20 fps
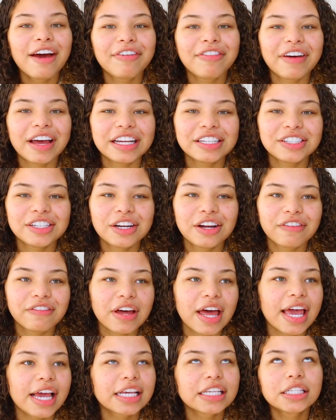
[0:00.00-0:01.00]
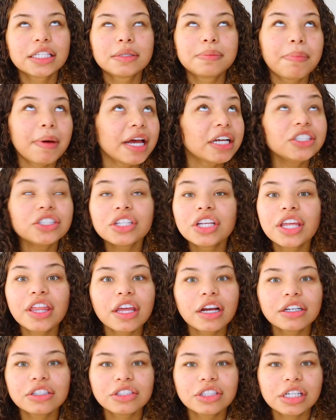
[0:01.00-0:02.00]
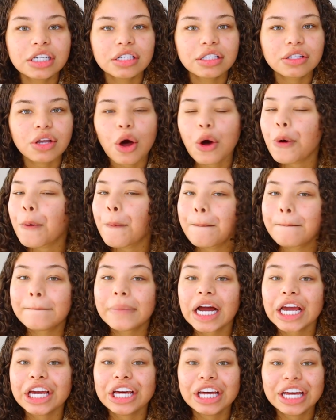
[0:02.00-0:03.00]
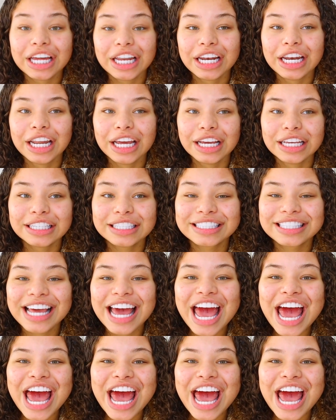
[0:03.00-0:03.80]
Fashion Nova, especially their jeans. Oh my goodness.